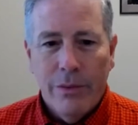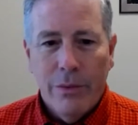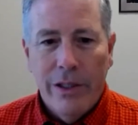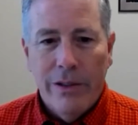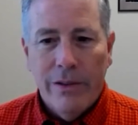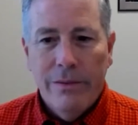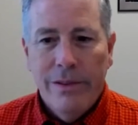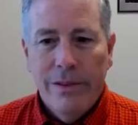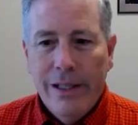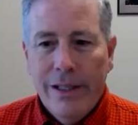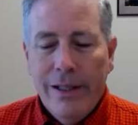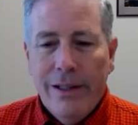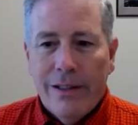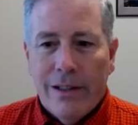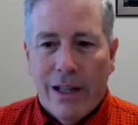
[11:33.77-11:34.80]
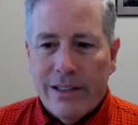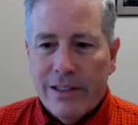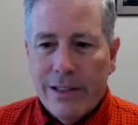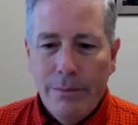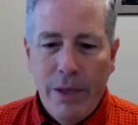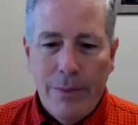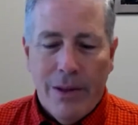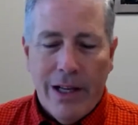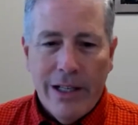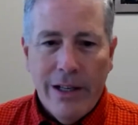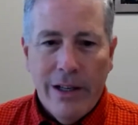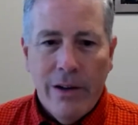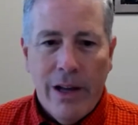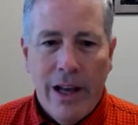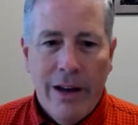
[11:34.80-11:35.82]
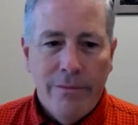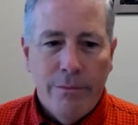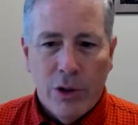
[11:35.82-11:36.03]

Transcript: We don't, like some people I know have